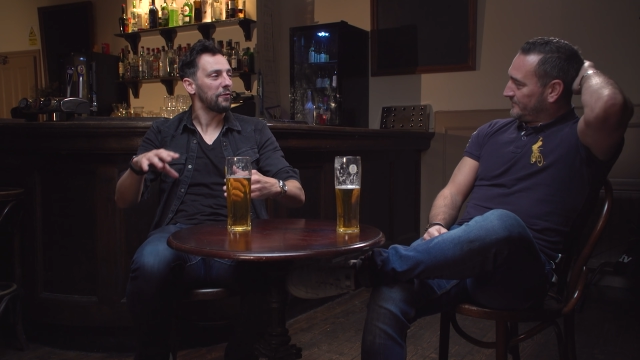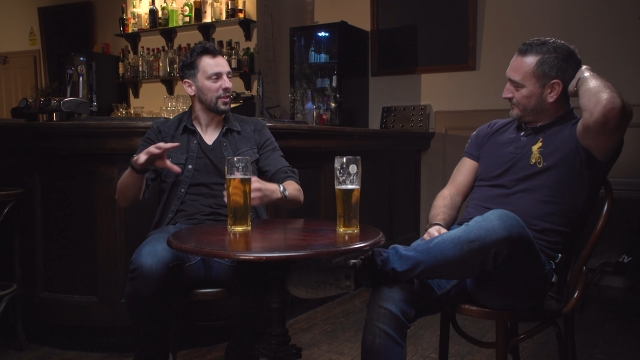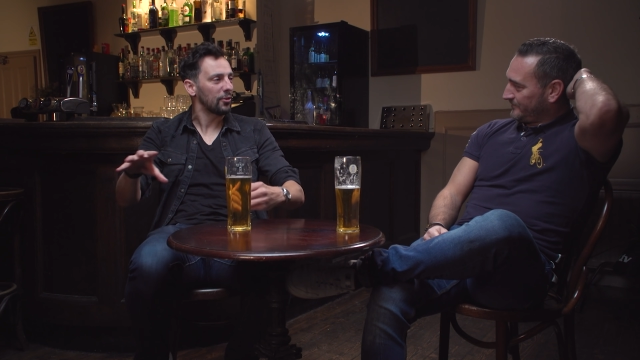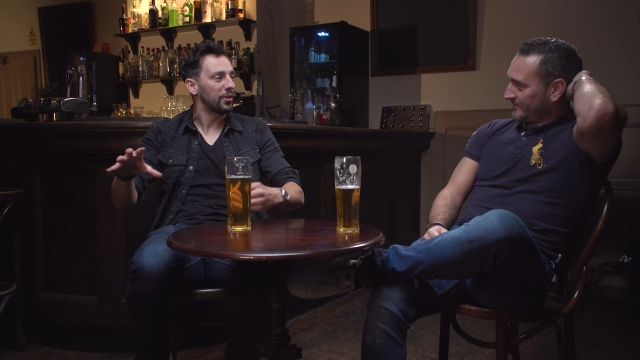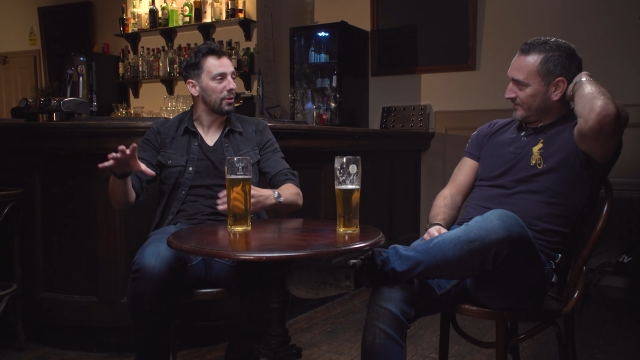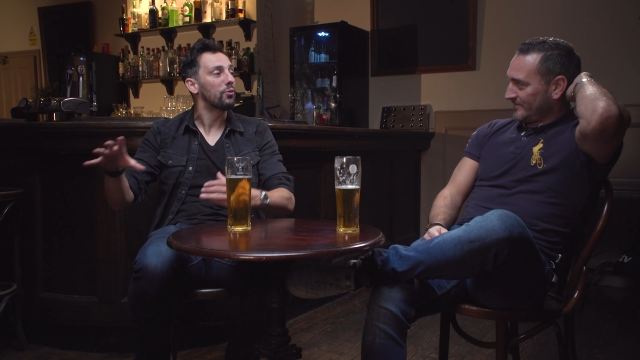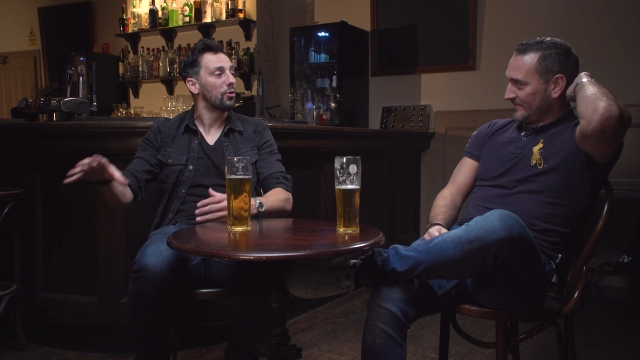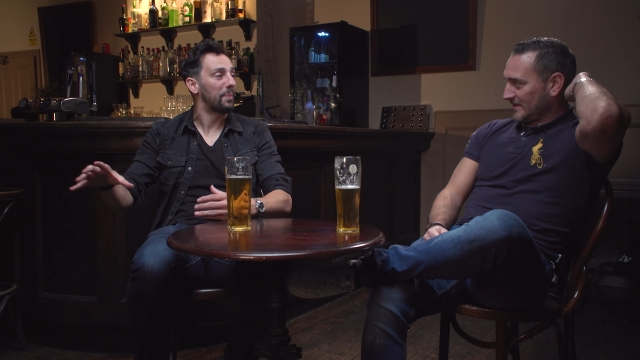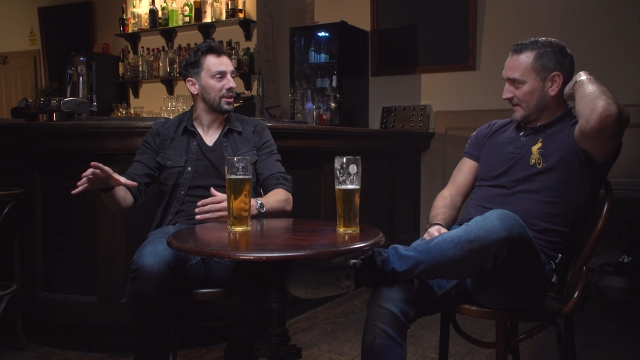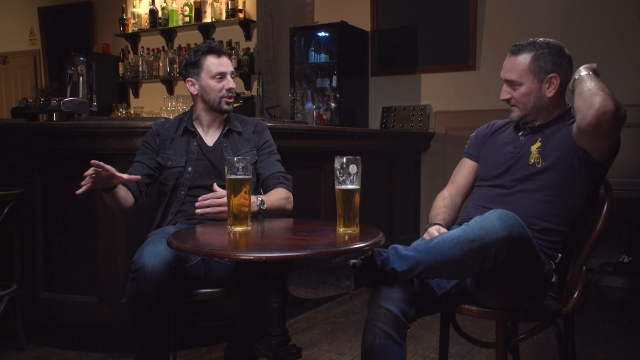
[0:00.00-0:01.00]
Speaker 1: if I thought they were
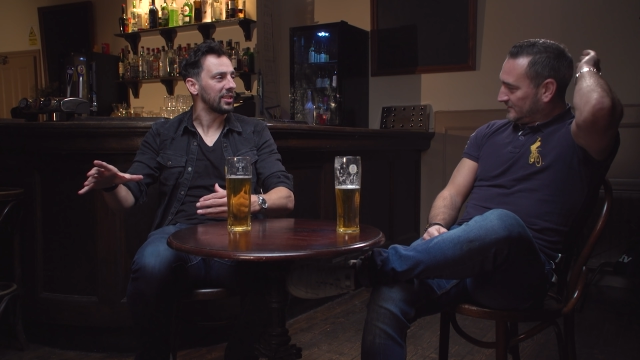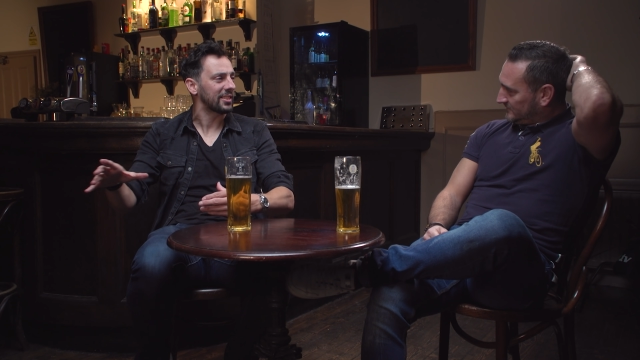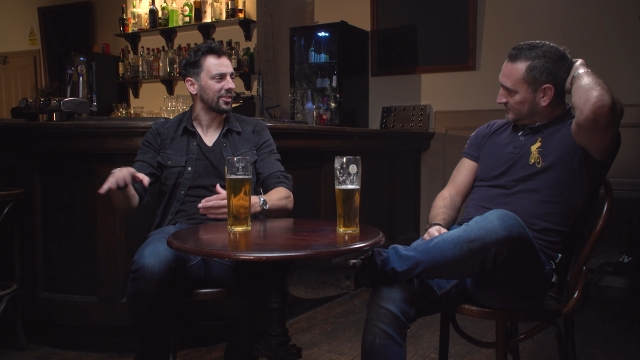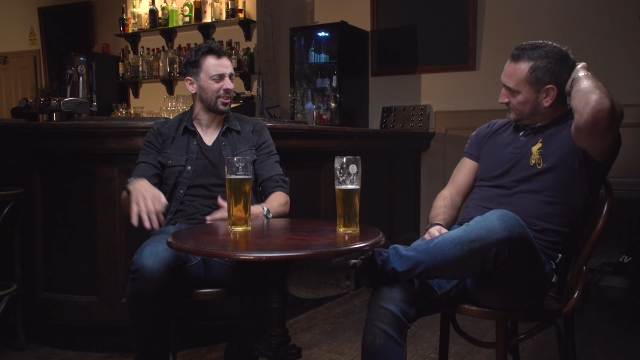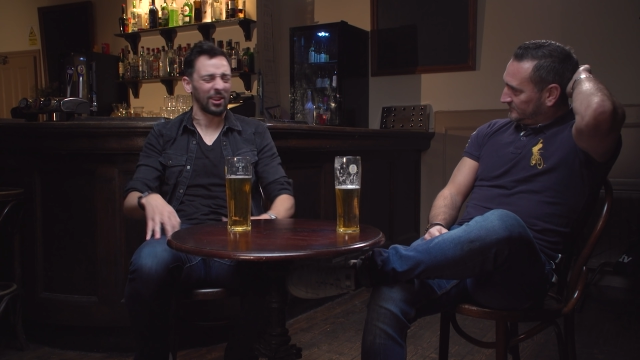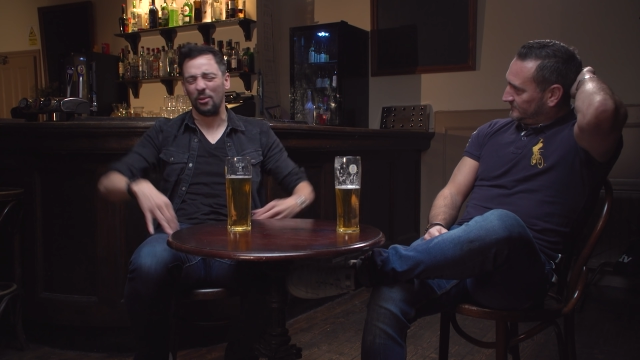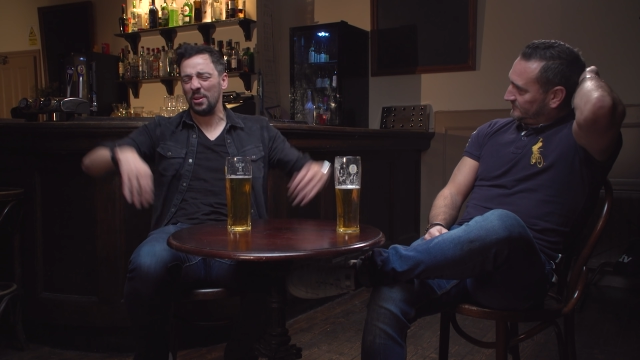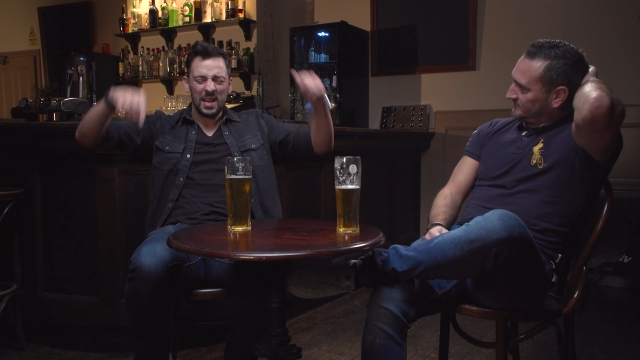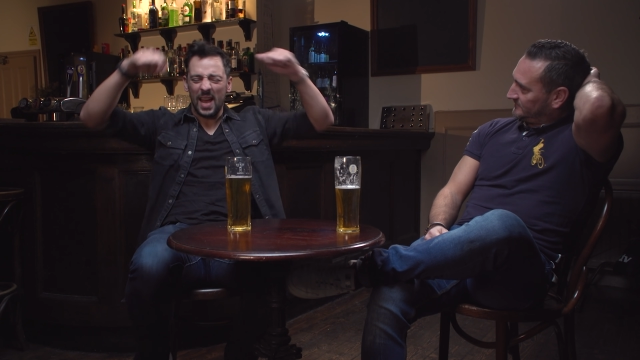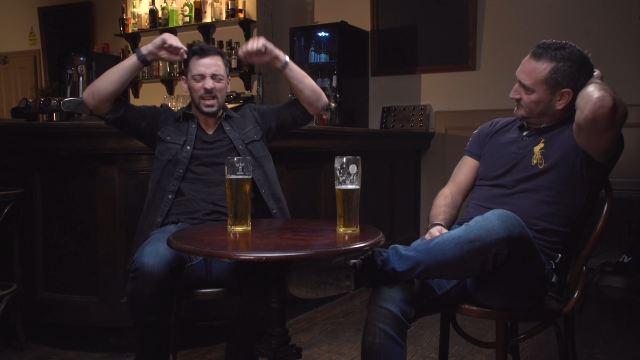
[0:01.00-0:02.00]
rubbish, at least I could go,
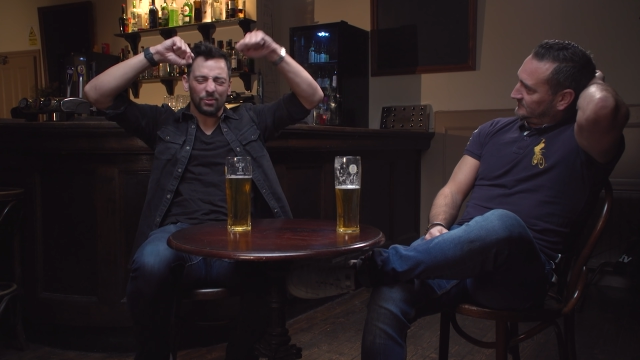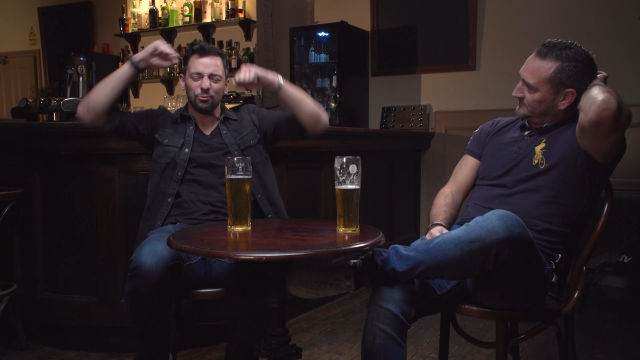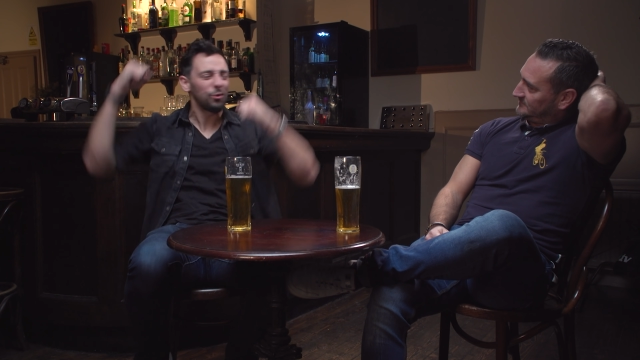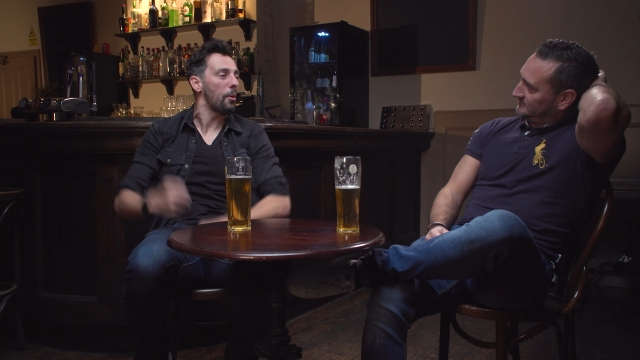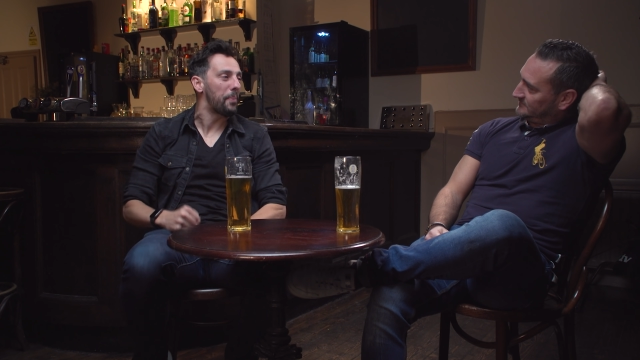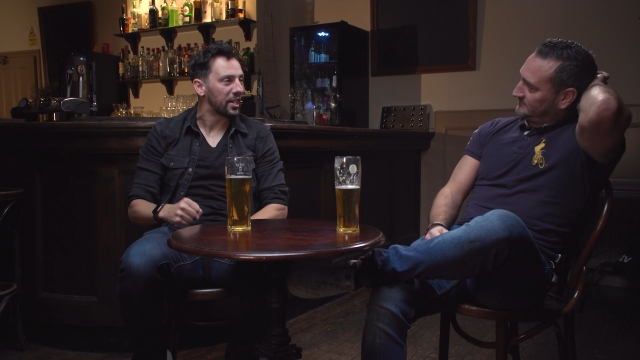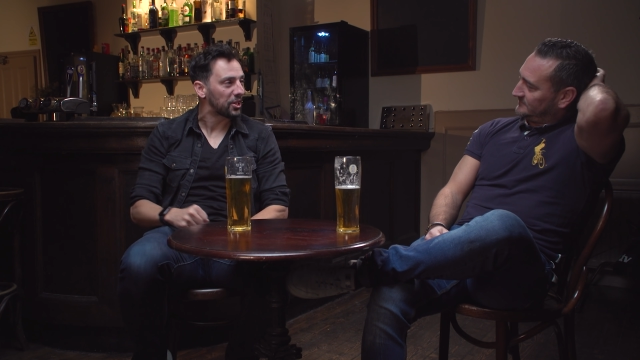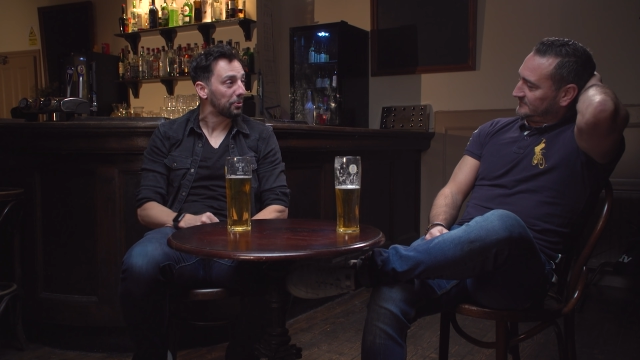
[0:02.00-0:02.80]
he's rubbish,